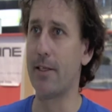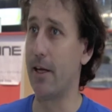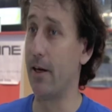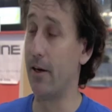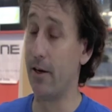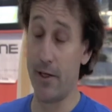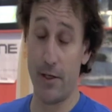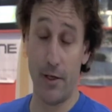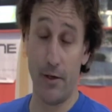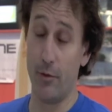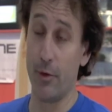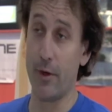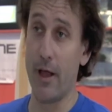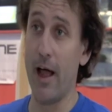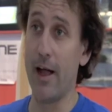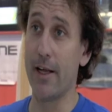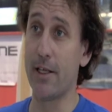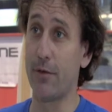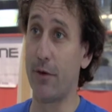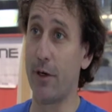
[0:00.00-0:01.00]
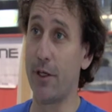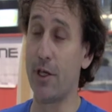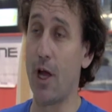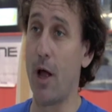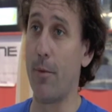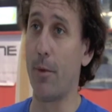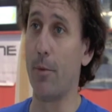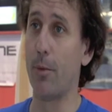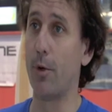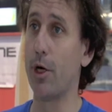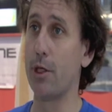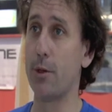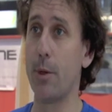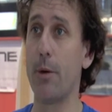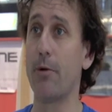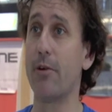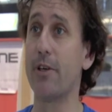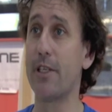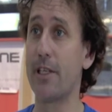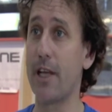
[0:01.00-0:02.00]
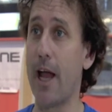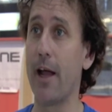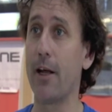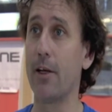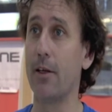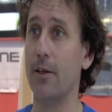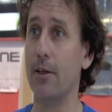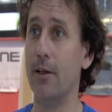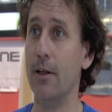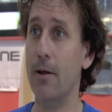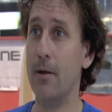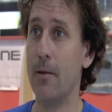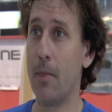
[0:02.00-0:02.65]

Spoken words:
And with us, for example, because we recycle